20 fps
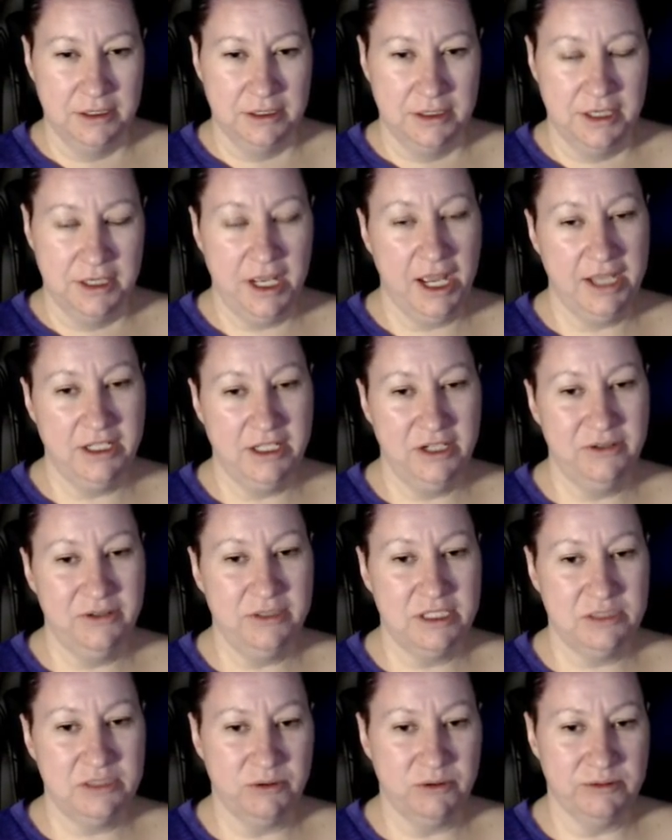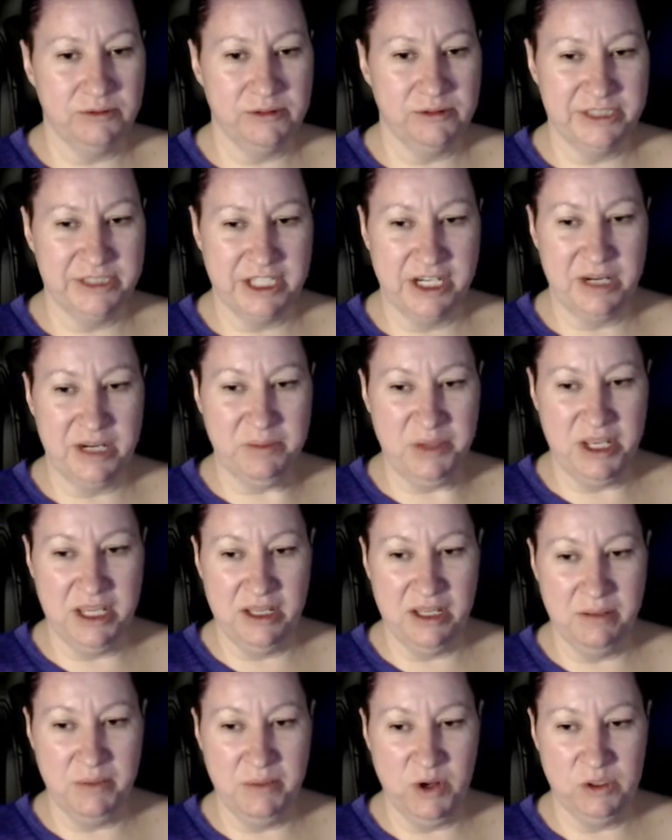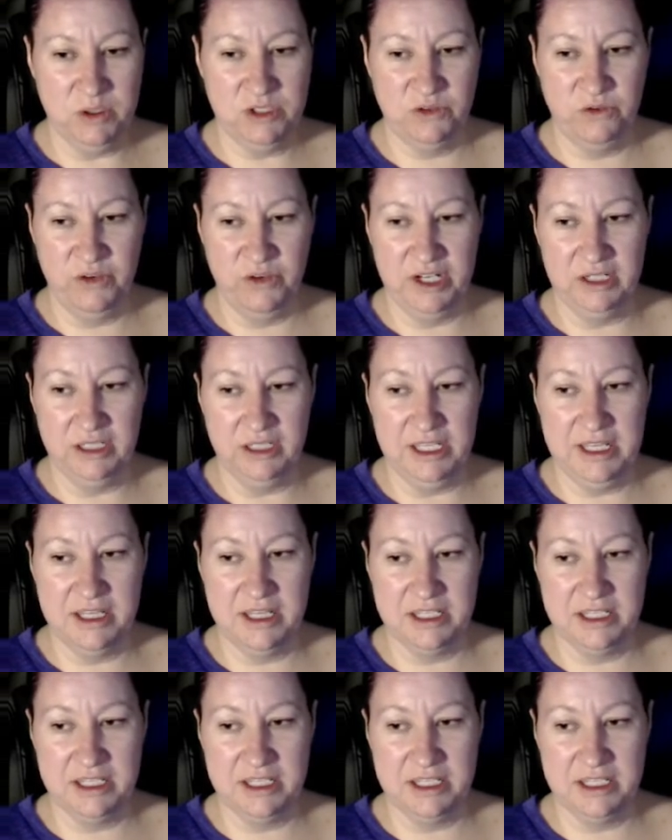Yeah, I knew this one was going to be the most fiddly.